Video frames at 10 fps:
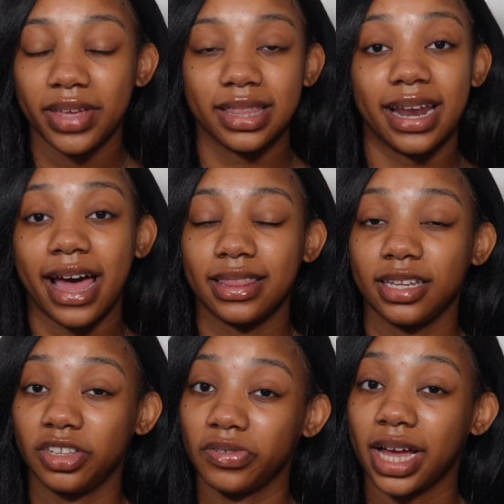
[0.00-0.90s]
and that I
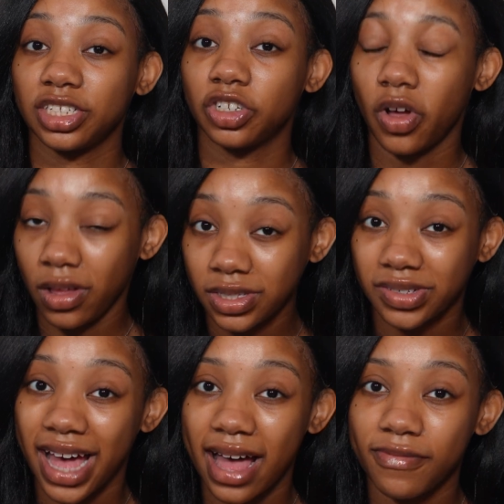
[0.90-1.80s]
think you guys should also
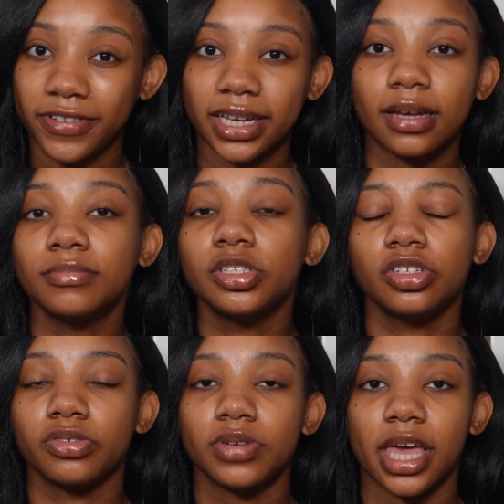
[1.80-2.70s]
have when it comes to
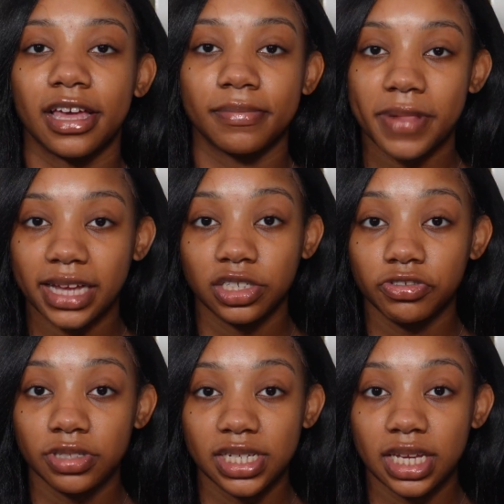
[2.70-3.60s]
doing a complexion
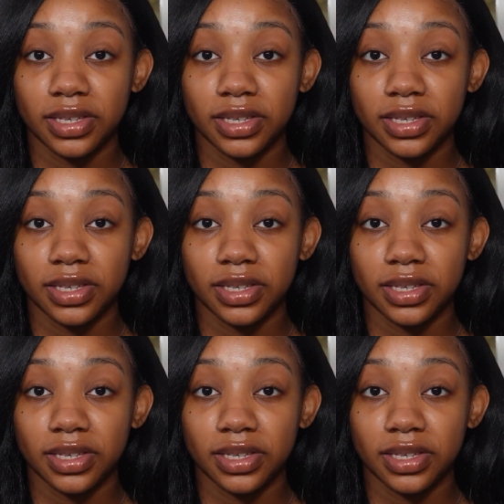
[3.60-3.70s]
routine,